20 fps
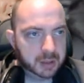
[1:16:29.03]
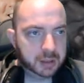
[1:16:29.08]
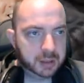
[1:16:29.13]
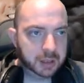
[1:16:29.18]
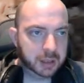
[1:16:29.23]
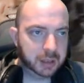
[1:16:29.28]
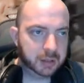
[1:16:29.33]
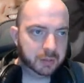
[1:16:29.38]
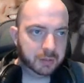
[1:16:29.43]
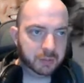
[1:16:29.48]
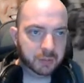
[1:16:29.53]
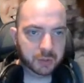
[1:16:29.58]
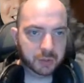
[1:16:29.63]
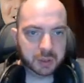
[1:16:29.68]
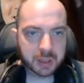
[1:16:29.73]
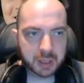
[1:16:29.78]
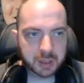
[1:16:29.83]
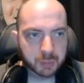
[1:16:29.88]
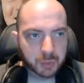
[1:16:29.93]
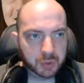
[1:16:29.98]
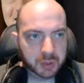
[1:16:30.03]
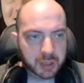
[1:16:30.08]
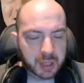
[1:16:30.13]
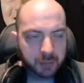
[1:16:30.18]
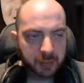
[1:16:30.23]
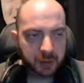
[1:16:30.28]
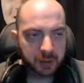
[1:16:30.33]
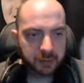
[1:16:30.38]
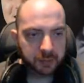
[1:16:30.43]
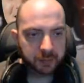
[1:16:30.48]
Is it just
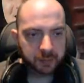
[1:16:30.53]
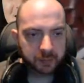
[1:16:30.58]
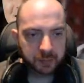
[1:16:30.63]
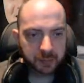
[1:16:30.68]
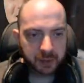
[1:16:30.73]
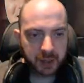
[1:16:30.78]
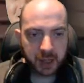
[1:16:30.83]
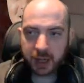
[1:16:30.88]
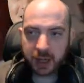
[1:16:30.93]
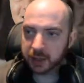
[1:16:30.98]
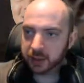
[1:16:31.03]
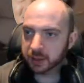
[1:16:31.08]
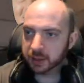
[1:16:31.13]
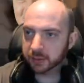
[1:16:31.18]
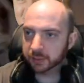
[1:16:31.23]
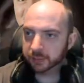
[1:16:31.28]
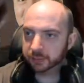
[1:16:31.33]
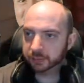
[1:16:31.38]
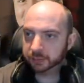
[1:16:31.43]
/BoredGamer? It is.